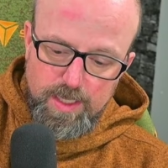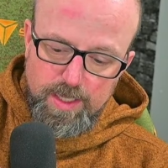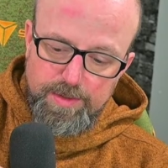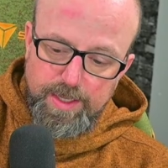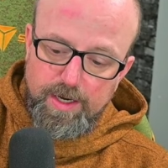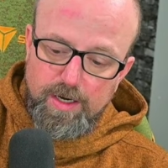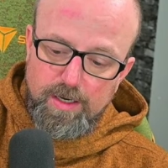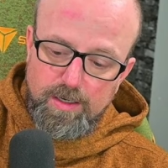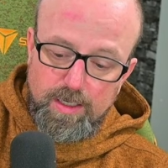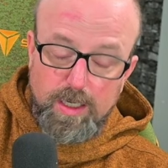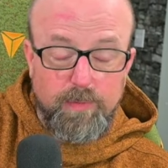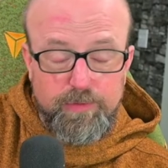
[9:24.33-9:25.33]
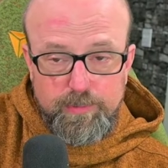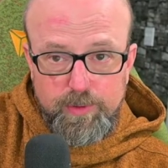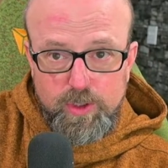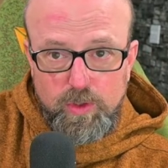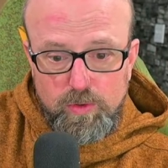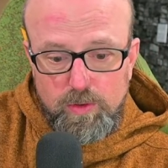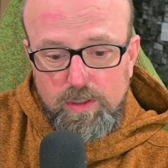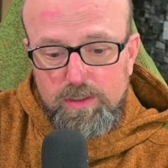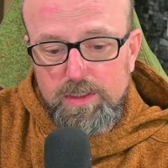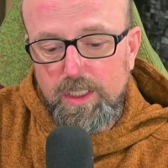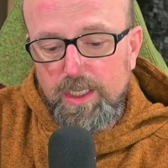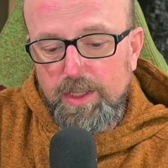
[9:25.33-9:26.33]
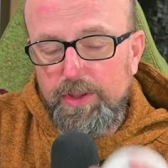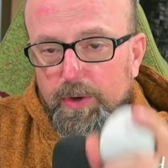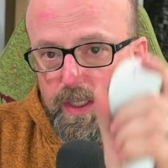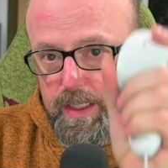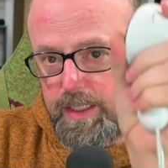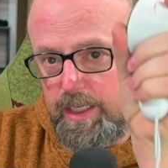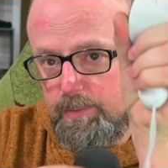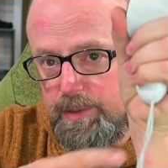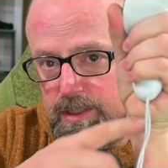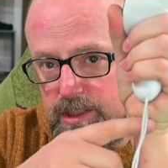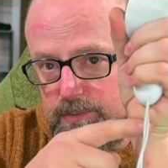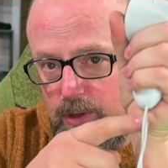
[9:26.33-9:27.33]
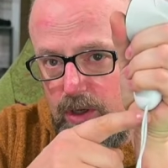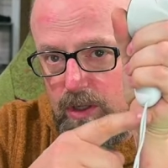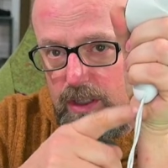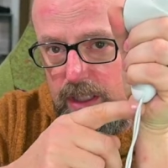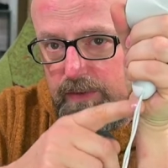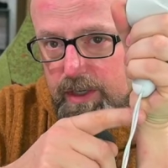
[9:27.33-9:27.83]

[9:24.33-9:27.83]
They are comfortable to hold. They're a little bit small, even